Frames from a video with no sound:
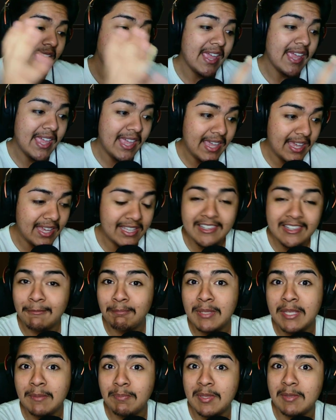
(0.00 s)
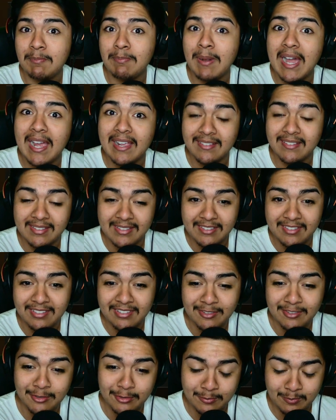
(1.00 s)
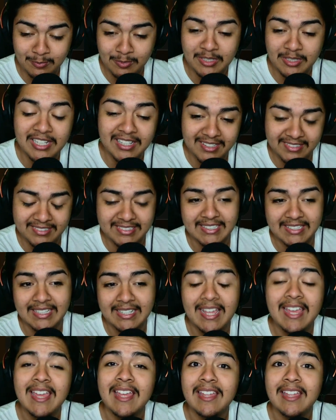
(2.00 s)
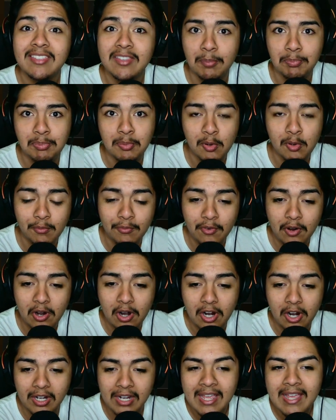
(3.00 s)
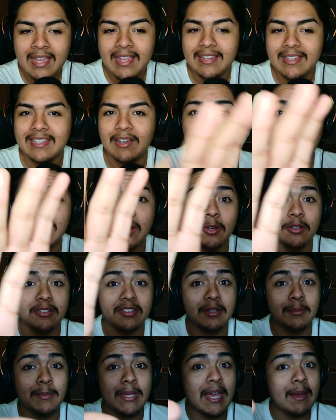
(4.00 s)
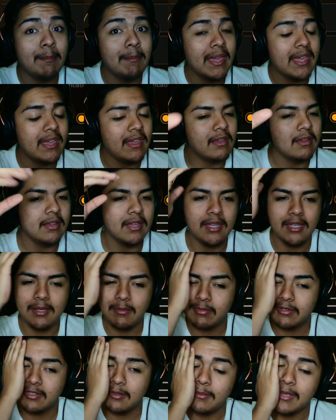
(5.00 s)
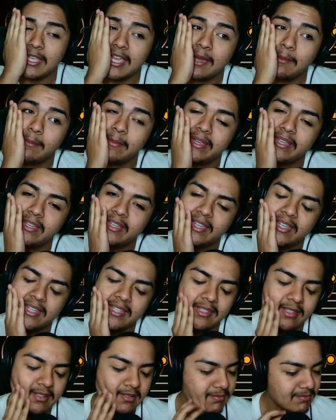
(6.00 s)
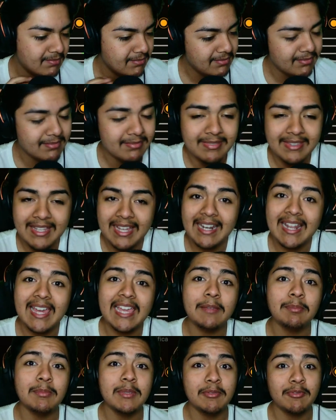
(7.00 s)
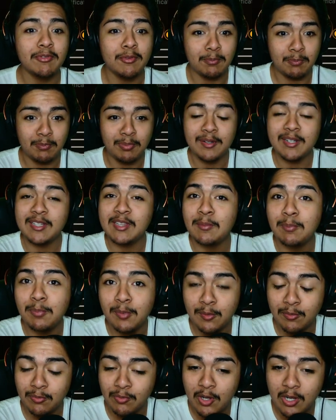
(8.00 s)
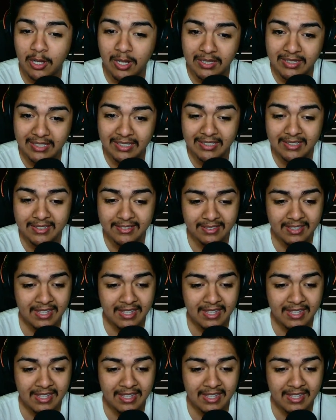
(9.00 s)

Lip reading: and the PP Bison's cousin, the Bullfrog. Now I know some of y'all may not like me for putting the Bullfrog on the list.